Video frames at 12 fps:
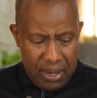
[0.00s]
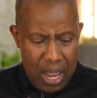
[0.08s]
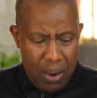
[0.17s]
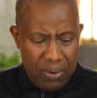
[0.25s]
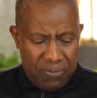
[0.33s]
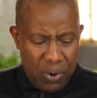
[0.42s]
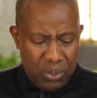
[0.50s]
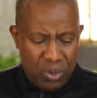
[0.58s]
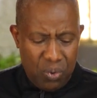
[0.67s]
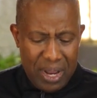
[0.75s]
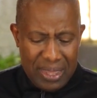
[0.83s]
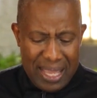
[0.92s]
Now in 1
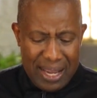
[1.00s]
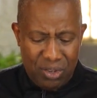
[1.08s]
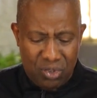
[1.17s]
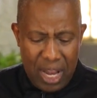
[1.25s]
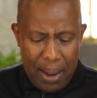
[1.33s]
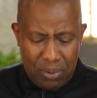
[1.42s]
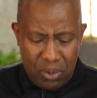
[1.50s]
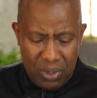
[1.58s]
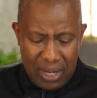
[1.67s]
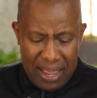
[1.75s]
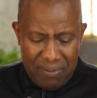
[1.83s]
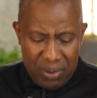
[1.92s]
Corinthians
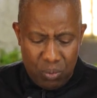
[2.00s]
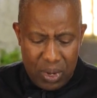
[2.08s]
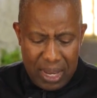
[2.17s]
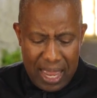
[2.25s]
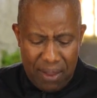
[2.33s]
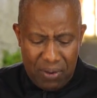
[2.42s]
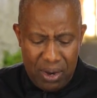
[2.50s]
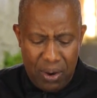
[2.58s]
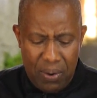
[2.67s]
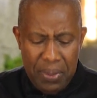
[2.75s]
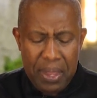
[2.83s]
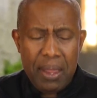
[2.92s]
chapter 11, we have
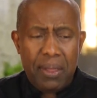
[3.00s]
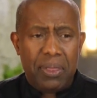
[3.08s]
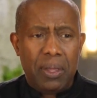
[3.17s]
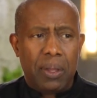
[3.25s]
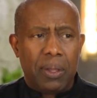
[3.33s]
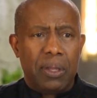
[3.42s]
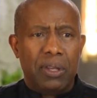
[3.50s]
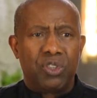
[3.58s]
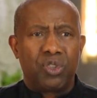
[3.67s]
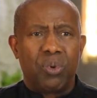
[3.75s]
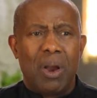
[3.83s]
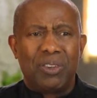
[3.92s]
here the
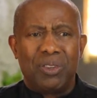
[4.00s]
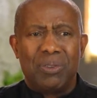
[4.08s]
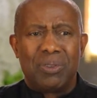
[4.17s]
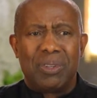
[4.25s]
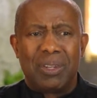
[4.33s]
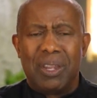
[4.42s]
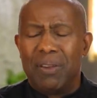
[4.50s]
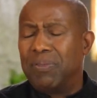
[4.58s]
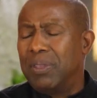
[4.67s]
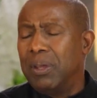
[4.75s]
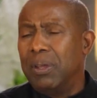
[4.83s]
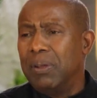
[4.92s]
instructions to
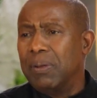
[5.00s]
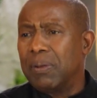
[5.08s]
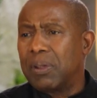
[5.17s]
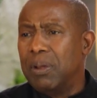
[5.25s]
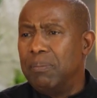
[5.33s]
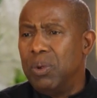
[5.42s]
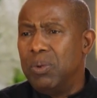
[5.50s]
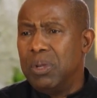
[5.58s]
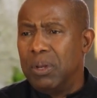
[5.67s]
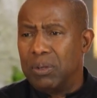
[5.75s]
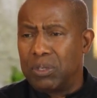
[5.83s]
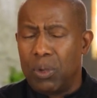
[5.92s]
give the
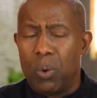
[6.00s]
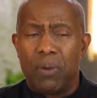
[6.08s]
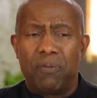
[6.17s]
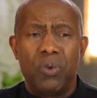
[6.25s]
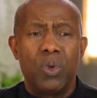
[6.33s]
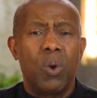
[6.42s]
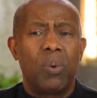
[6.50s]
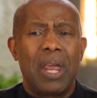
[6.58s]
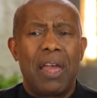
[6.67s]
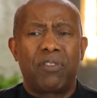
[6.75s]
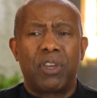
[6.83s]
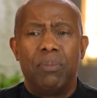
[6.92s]
communion. So if you
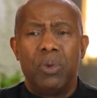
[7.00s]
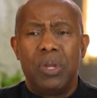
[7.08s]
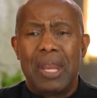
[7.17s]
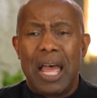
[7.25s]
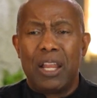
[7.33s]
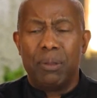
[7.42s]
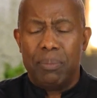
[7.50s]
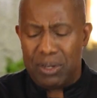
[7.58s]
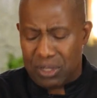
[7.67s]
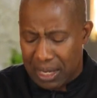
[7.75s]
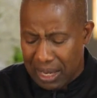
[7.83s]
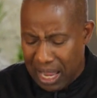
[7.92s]
don't have communion
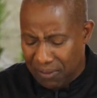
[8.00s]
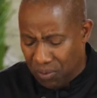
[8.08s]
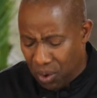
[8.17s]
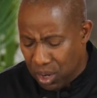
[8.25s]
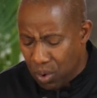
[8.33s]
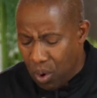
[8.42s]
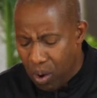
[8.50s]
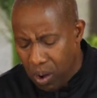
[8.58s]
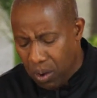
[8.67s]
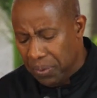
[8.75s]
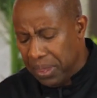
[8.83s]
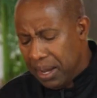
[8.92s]
elements, I'd like for you
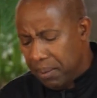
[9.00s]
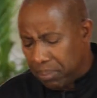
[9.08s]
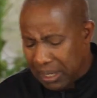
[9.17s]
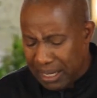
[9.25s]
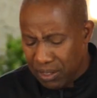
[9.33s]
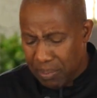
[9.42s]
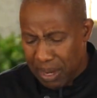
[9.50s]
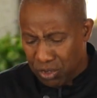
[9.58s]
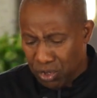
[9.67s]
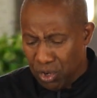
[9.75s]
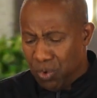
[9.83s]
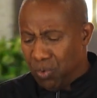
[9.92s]
all, please
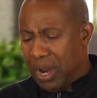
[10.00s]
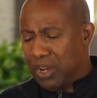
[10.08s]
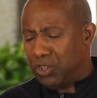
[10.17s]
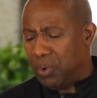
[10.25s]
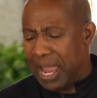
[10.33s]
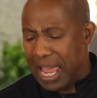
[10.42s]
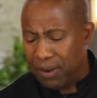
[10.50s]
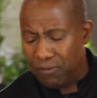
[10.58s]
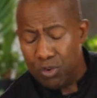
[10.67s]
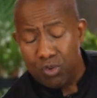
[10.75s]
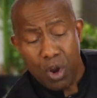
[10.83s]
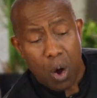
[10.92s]
make sure you raise your hand
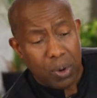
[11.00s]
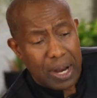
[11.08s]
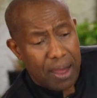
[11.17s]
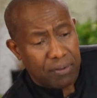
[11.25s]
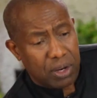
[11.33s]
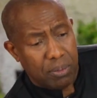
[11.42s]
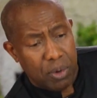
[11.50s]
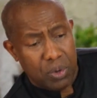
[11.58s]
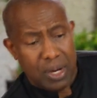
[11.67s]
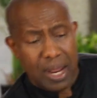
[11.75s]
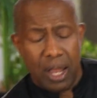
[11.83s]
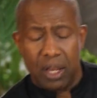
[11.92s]
if you don't have
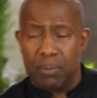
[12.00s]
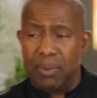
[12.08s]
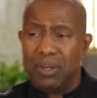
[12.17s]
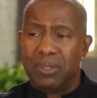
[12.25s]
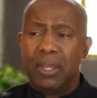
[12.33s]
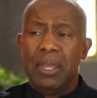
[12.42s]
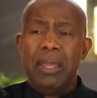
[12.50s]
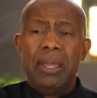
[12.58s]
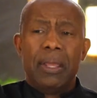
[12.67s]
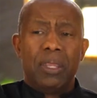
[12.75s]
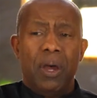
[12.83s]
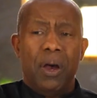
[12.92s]
communion elements.
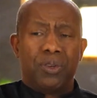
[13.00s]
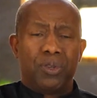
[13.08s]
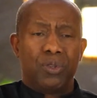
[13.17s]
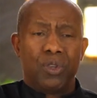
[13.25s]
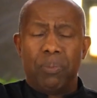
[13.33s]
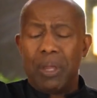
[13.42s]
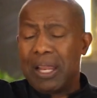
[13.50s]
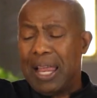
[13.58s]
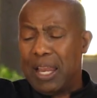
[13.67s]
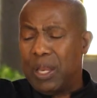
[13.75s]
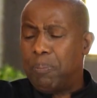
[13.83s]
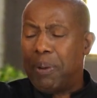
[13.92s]
The ushers will be
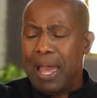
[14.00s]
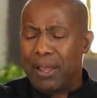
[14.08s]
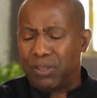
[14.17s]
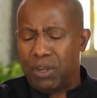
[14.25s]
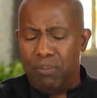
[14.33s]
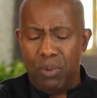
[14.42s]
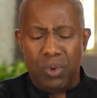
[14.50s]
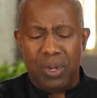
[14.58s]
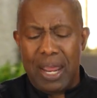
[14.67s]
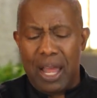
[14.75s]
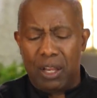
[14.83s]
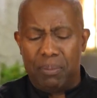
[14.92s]
glad to pass
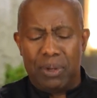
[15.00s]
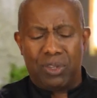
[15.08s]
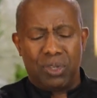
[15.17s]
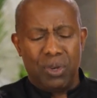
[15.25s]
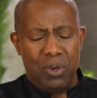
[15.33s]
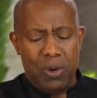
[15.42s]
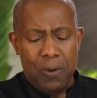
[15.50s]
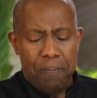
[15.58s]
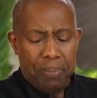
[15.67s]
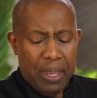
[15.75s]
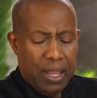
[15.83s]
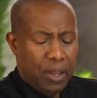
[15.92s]
communion elements to you.
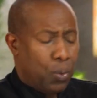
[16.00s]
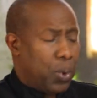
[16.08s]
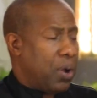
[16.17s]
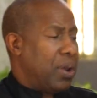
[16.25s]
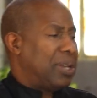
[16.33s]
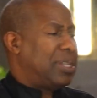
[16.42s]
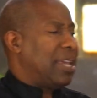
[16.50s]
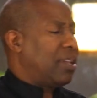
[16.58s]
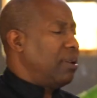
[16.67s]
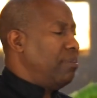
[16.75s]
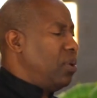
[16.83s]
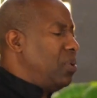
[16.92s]
We're going to
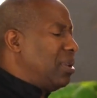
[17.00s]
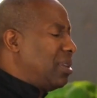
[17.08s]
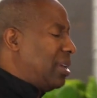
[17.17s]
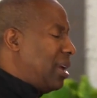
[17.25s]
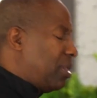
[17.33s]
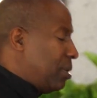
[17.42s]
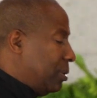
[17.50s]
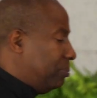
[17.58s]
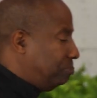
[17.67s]
take communion together.